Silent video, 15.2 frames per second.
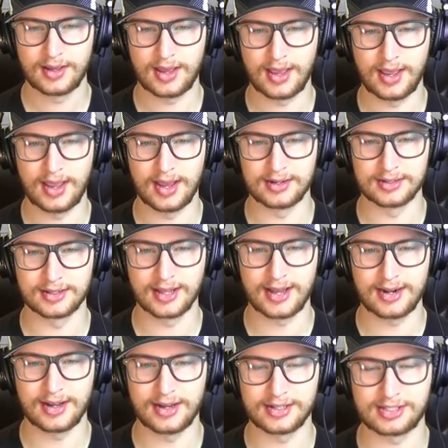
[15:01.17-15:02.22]
And
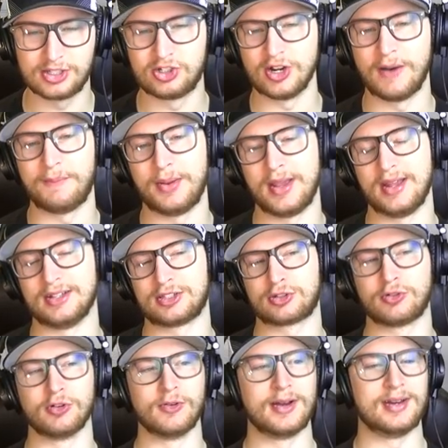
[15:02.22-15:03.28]
let us jump in.
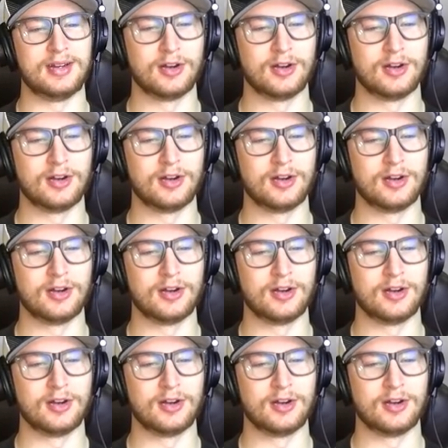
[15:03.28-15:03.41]
Screw it.